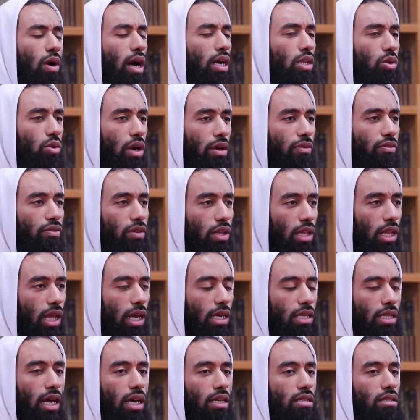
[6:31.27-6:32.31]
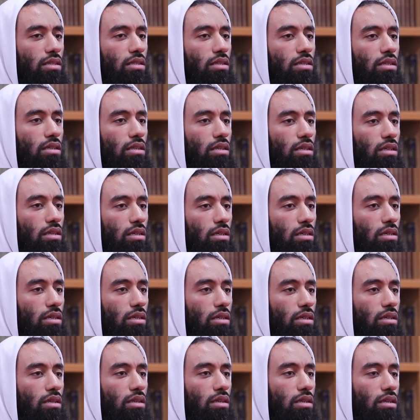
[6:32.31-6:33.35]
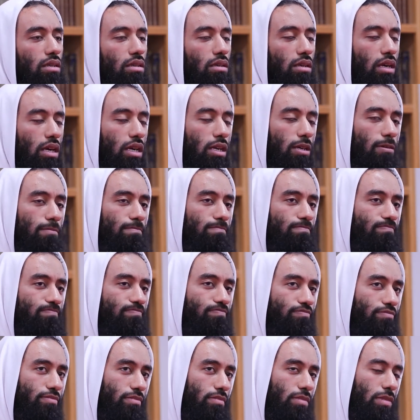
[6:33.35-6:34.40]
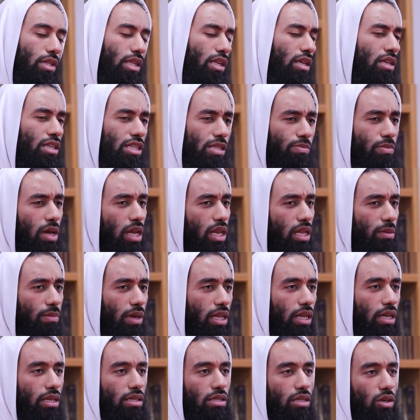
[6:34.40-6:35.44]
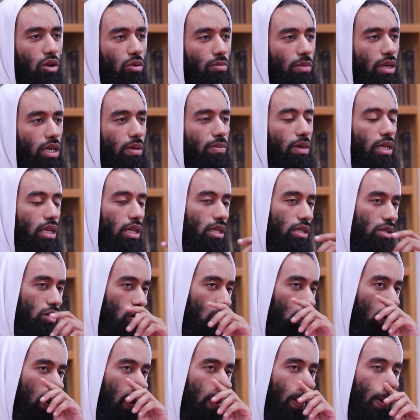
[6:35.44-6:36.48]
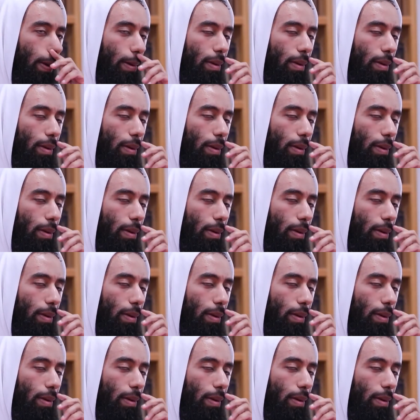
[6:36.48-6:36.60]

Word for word: Why do I feel like that? Right? It's many, many years ago, many, many years ago.